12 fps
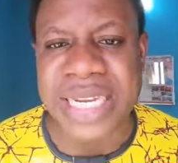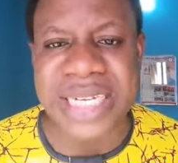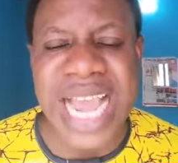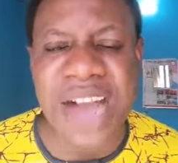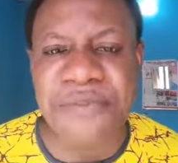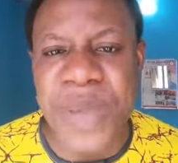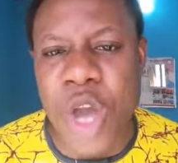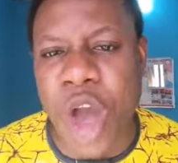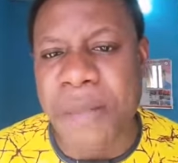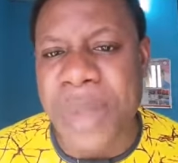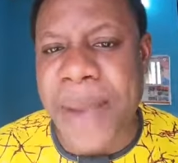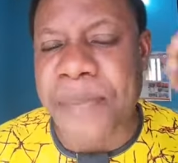they have
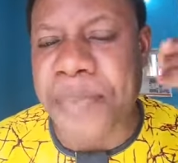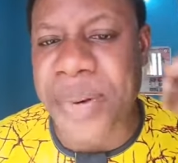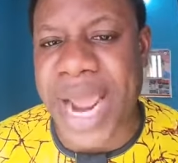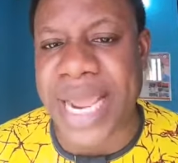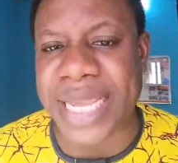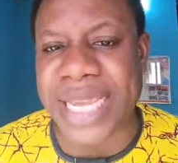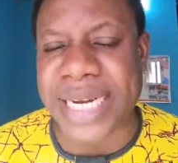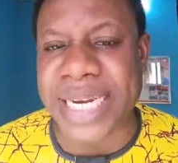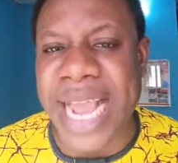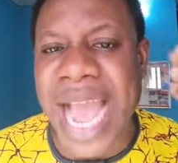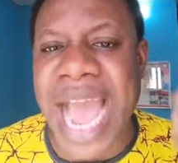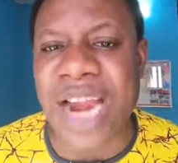become a prey in
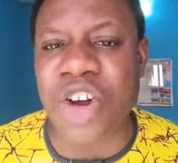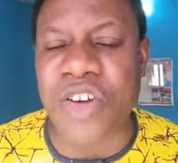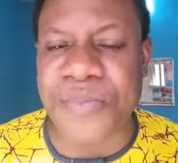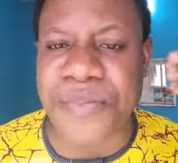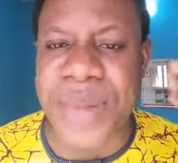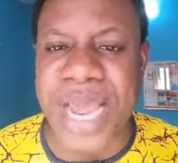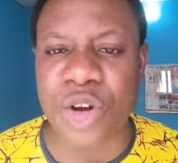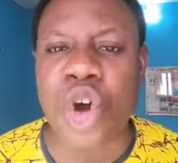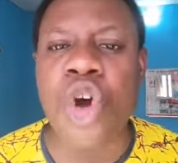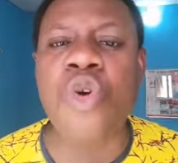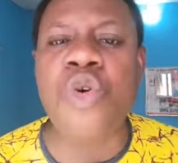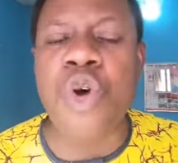the hand of men
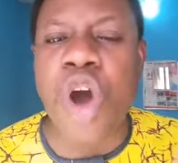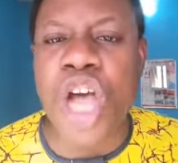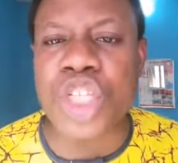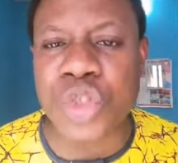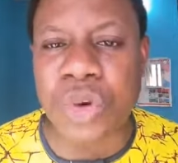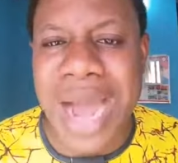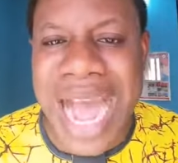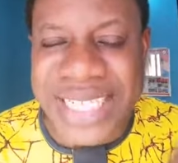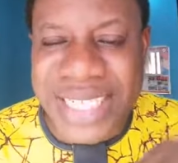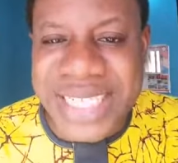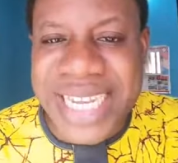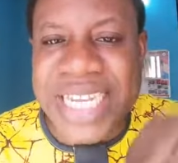who also are
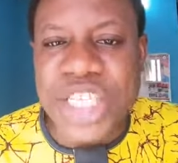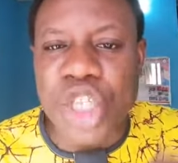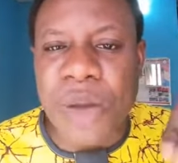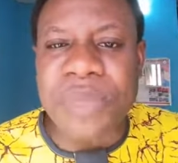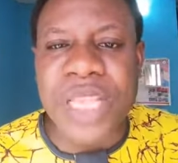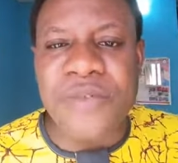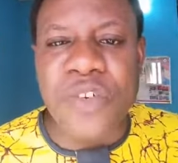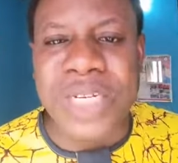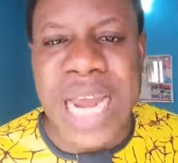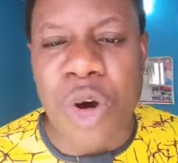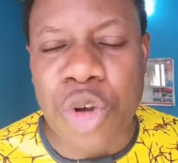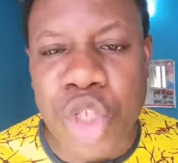seeking something for
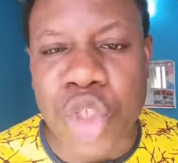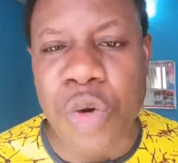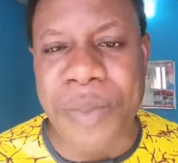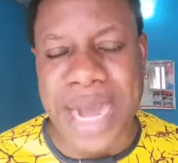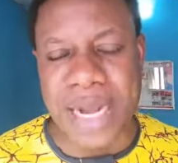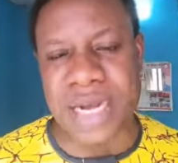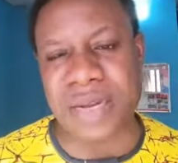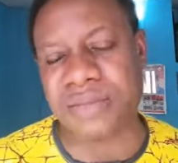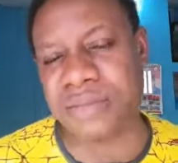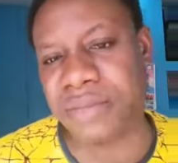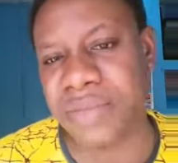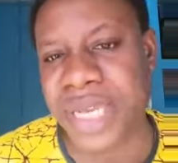their own stomach.
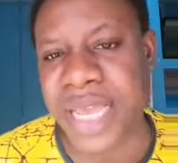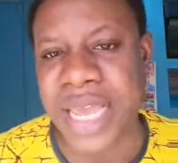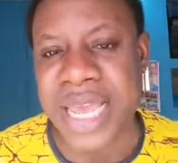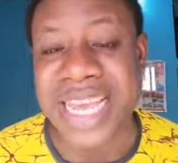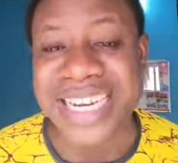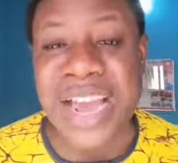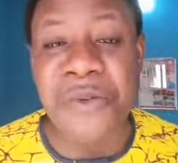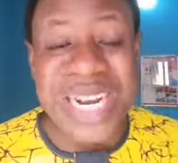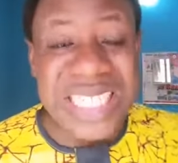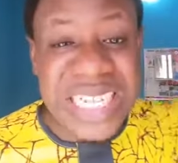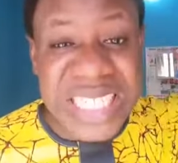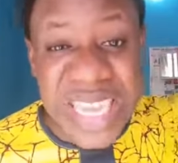They
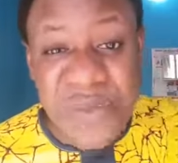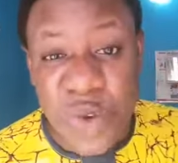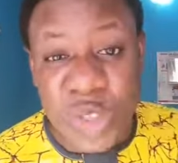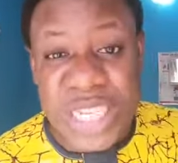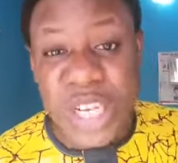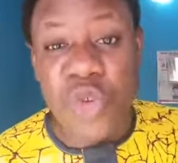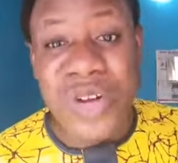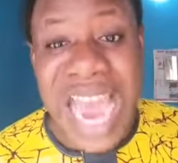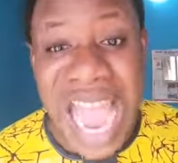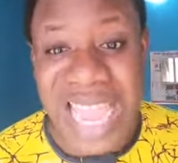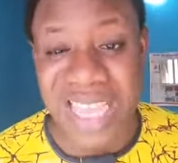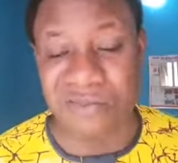will deceive you till you
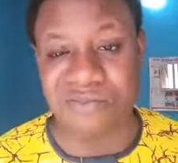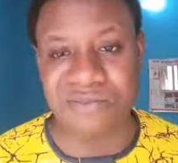die.